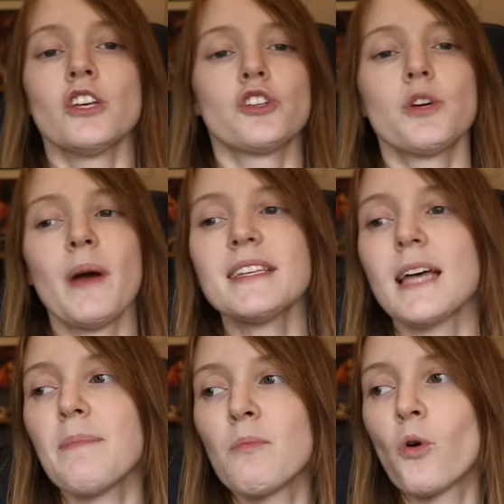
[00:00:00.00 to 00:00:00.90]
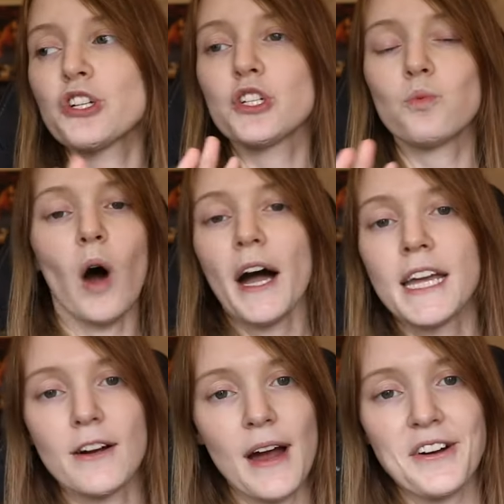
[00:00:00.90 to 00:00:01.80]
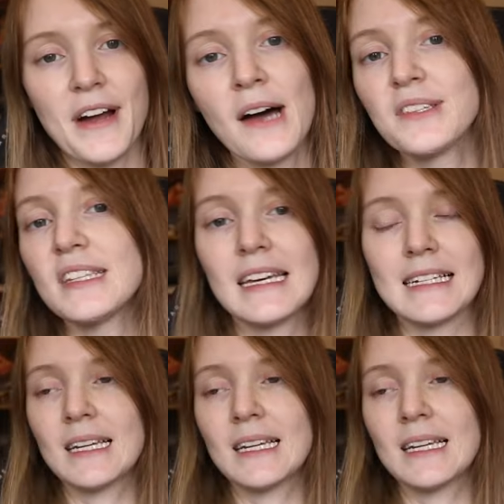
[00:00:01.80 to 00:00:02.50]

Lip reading: So she wakes up and Moore's just walking around her house and they get to